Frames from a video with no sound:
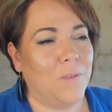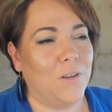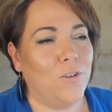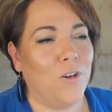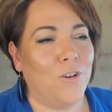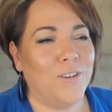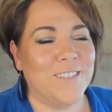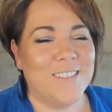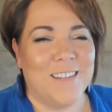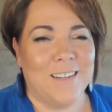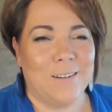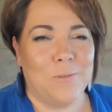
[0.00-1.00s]

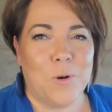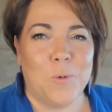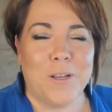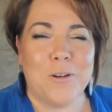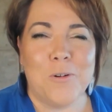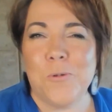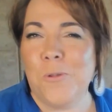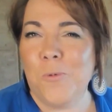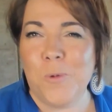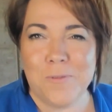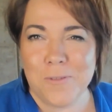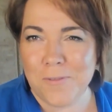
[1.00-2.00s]
noticing what we call the
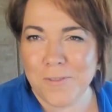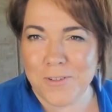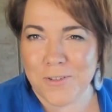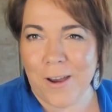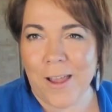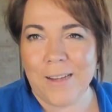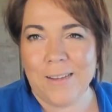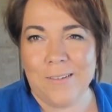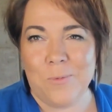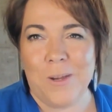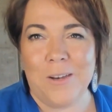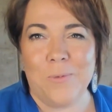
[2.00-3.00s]
whiff of the
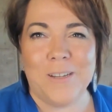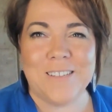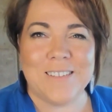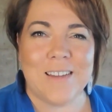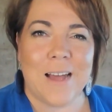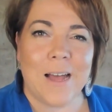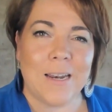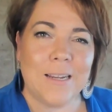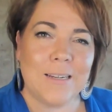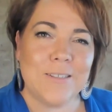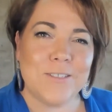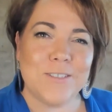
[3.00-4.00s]
dragon, when we're
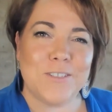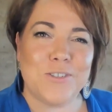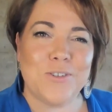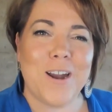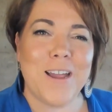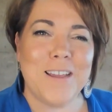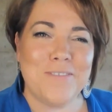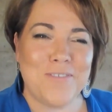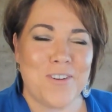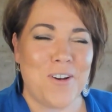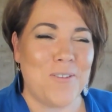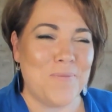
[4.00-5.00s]
starting to stray
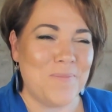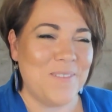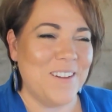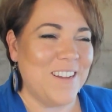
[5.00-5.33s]
from